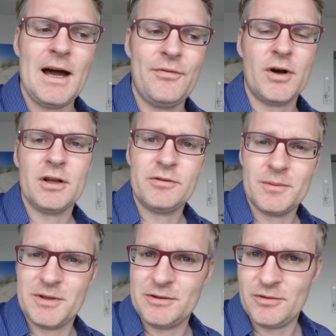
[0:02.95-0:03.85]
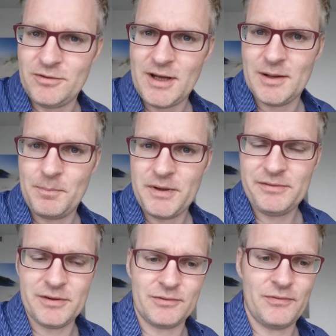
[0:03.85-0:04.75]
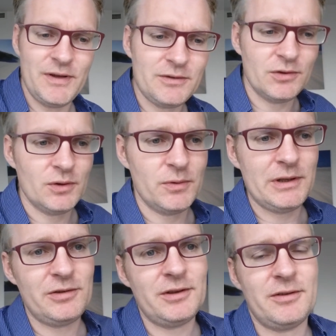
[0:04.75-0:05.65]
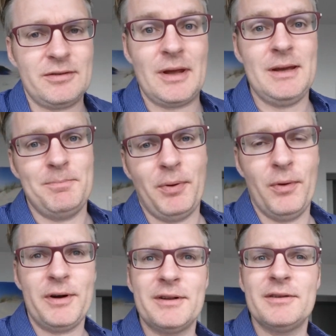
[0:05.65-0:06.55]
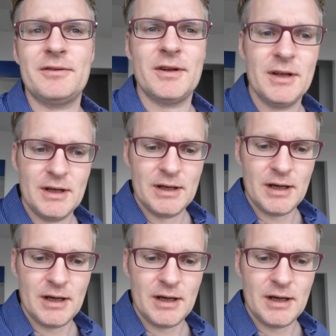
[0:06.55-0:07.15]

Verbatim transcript: I forgot something to say in a previous video, which is important.